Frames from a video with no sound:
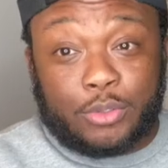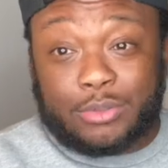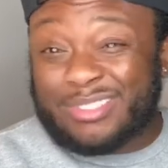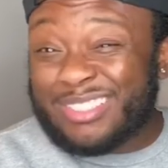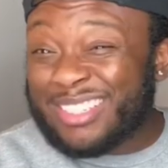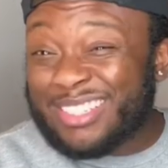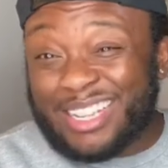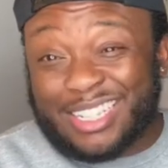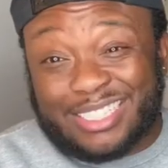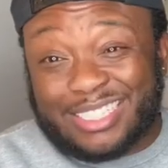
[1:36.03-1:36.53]

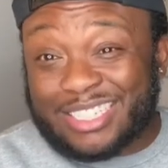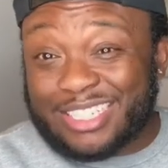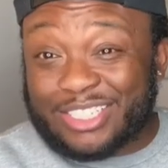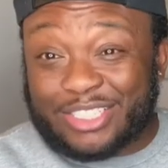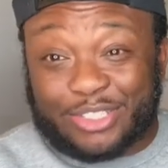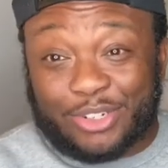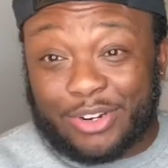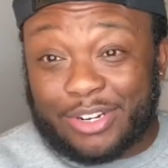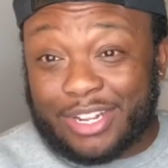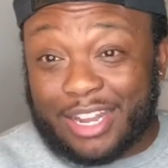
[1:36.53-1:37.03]
that's a good
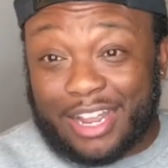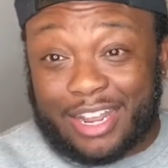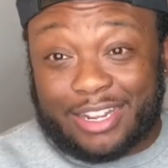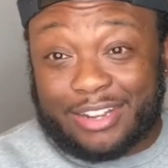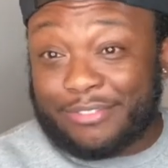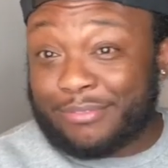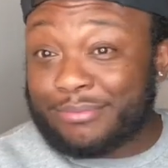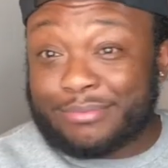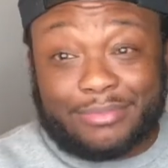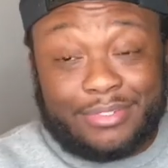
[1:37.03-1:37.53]
storyline
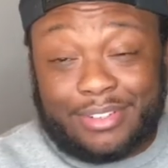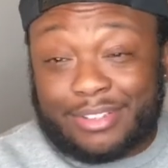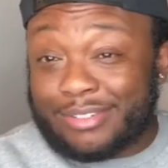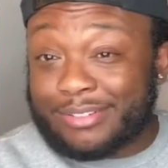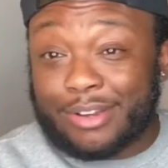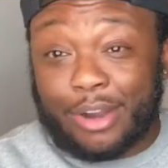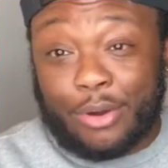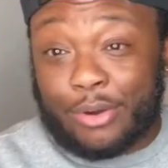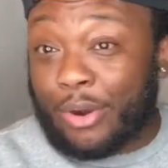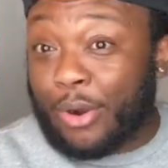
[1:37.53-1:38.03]

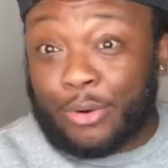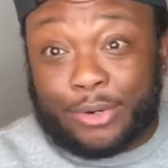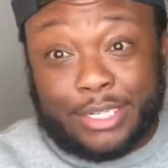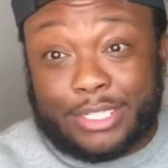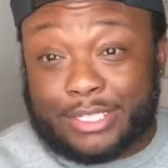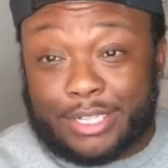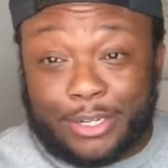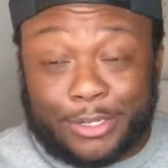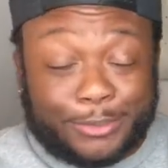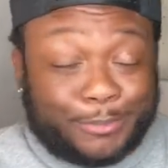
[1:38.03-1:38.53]
on its
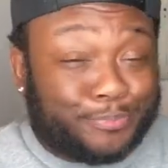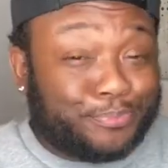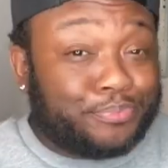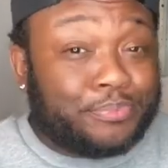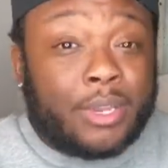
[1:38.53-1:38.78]
own.